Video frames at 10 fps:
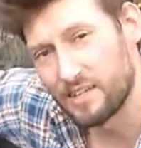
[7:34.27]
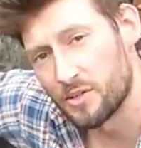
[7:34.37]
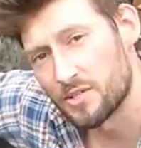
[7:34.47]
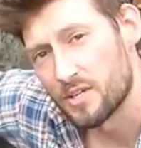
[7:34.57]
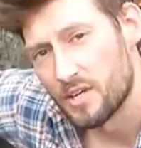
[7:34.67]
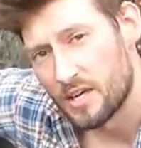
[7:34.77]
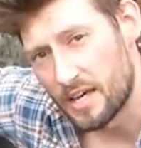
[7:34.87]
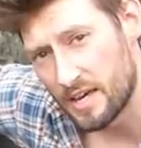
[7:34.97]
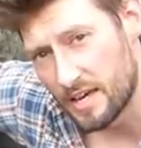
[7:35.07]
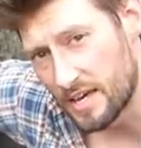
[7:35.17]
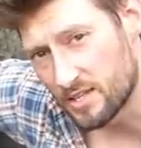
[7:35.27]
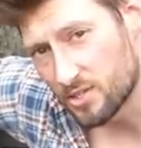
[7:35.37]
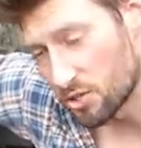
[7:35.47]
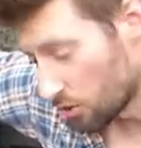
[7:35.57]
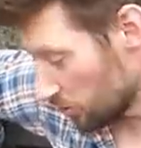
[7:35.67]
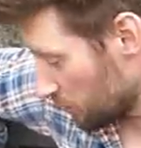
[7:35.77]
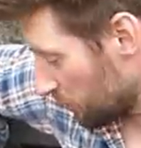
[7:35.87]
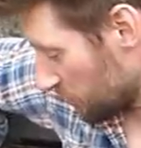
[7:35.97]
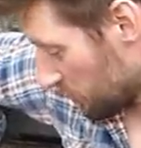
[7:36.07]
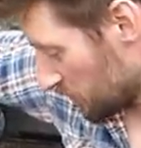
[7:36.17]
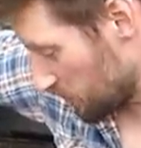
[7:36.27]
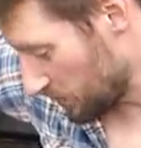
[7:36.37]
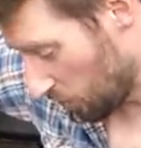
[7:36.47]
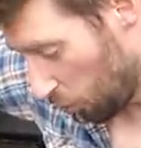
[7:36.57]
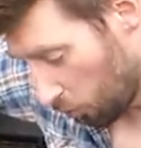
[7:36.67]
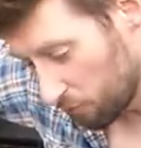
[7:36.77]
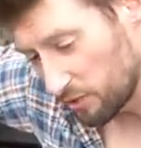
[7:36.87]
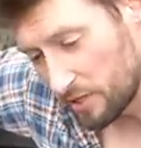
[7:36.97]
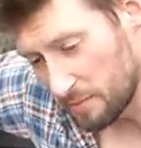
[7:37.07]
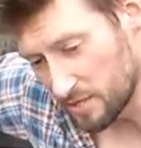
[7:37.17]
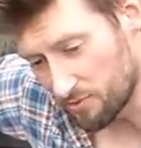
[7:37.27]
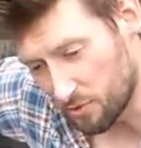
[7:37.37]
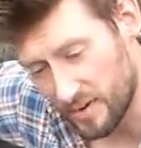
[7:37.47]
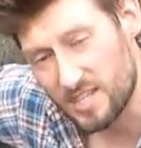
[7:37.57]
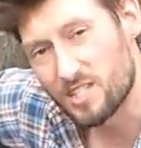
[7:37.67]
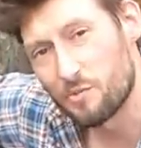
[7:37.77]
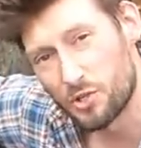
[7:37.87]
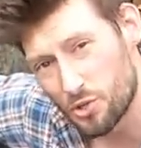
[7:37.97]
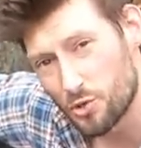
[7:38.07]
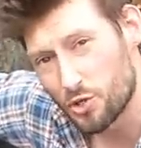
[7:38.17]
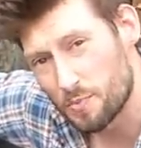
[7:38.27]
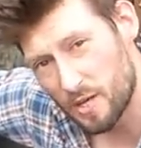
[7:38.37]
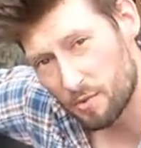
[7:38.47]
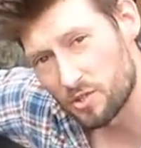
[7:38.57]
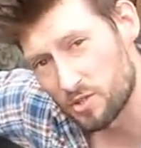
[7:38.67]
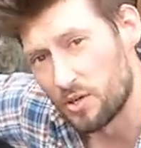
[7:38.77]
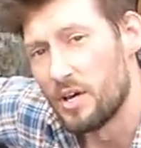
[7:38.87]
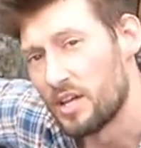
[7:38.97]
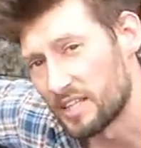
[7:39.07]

nails uh, is good because it means, hopefully, it means for the rest of them we should just be able to